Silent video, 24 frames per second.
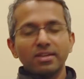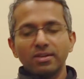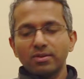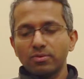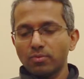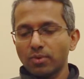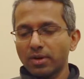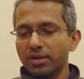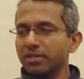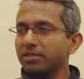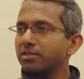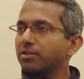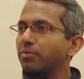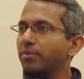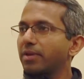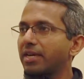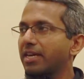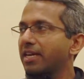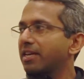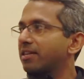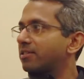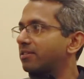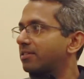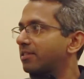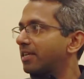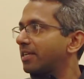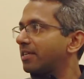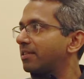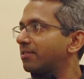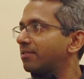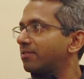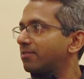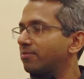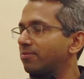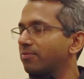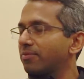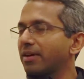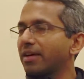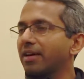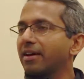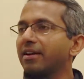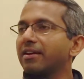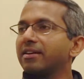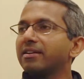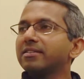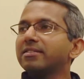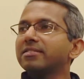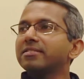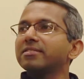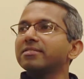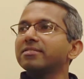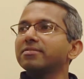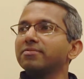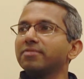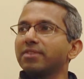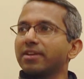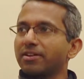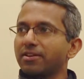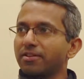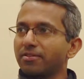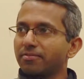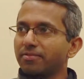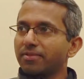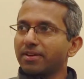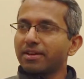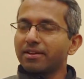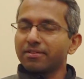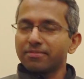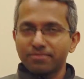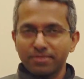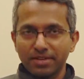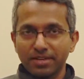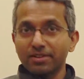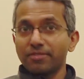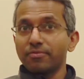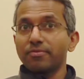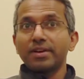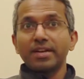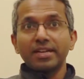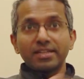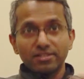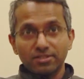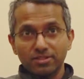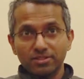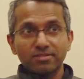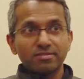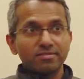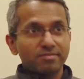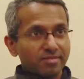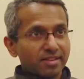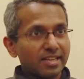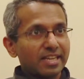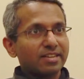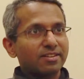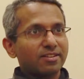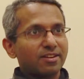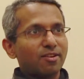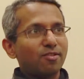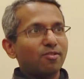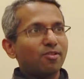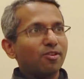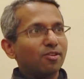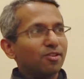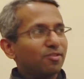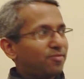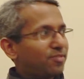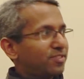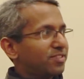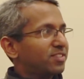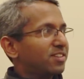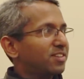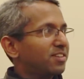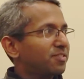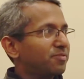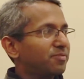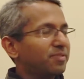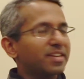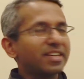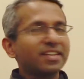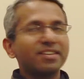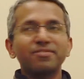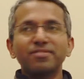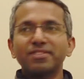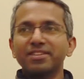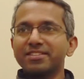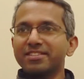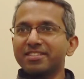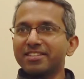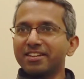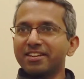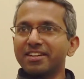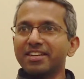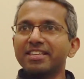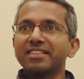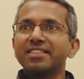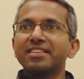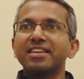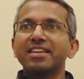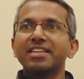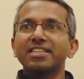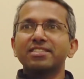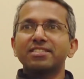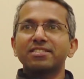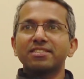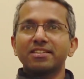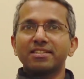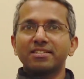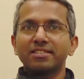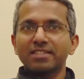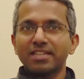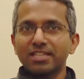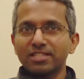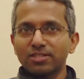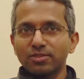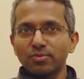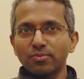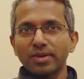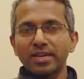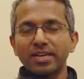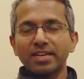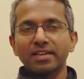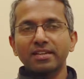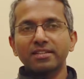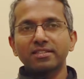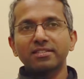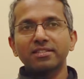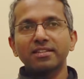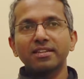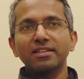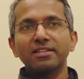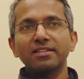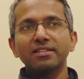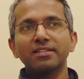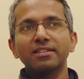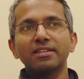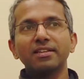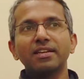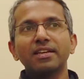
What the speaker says: One is a waking state where we are awake, just like how all of us are awake. We are hearing things. That's a waking state.